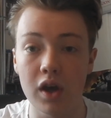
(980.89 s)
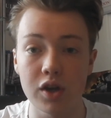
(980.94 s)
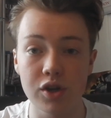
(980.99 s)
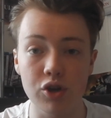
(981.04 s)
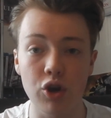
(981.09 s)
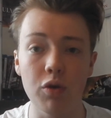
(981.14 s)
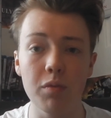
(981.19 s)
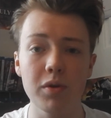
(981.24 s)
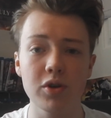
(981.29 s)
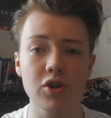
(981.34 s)
So I
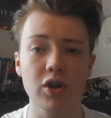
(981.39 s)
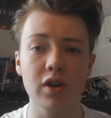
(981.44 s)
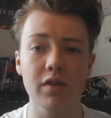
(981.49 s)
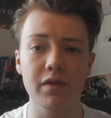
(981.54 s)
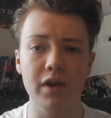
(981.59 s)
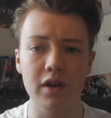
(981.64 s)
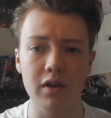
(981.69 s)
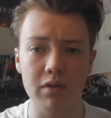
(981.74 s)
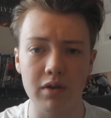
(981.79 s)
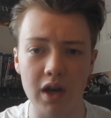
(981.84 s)
hope you enjoyed the
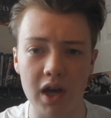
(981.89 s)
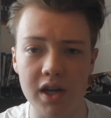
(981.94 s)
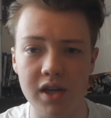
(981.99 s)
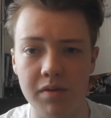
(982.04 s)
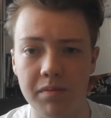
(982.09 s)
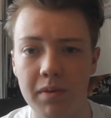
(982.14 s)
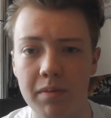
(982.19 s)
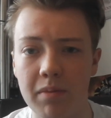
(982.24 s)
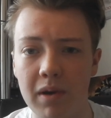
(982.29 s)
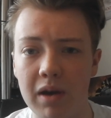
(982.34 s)
video, guys. I'll
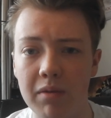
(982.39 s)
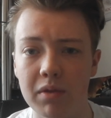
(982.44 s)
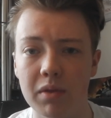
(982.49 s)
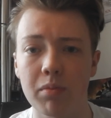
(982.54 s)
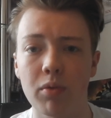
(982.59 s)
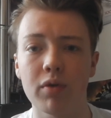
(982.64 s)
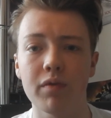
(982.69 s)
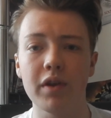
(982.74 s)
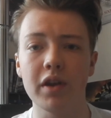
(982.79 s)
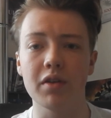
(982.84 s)
be back with
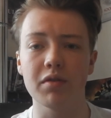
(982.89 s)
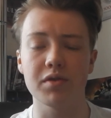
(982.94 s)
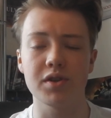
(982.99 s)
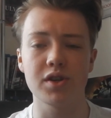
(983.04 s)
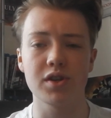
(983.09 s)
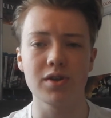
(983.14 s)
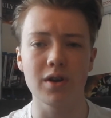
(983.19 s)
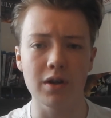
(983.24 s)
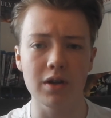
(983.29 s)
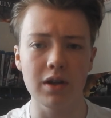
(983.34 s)
more videos
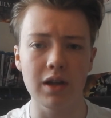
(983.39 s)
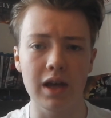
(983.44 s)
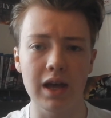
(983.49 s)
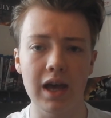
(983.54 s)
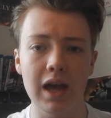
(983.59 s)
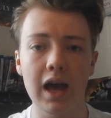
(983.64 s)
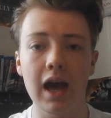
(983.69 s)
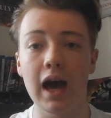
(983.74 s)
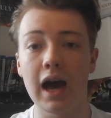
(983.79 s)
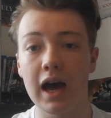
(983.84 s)
soon,
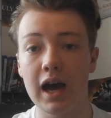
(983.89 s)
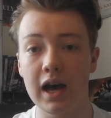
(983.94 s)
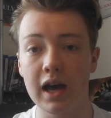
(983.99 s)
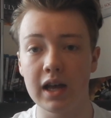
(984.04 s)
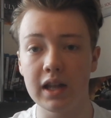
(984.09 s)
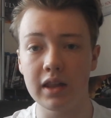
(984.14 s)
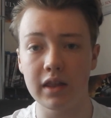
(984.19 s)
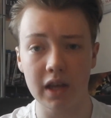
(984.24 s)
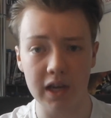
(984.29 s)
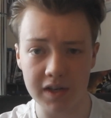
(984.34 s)

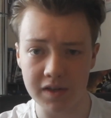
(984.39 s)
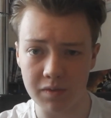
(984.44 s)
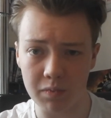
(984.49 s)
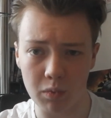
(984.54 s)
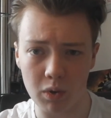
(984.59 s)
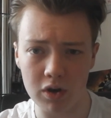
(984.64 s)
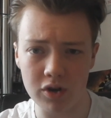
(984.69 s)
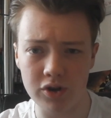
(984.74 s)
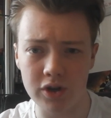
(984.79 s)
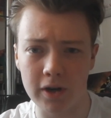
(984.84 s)
and thanks for
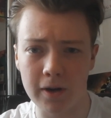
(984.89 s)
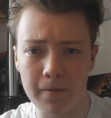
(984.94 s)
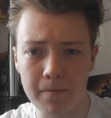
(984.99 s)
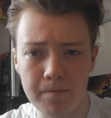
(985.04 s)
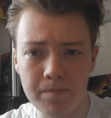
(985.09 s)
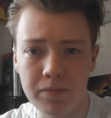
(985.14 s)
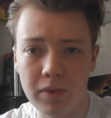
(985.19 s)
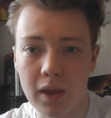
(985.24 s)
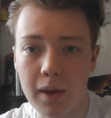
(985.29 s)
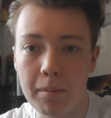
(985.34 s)
watching.
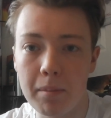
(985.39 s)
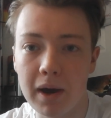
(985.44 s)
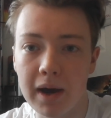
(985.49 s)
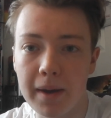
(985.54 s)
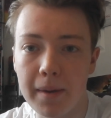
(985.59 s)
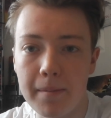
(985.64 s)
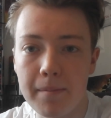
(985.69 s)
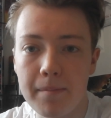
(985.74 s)
Bye.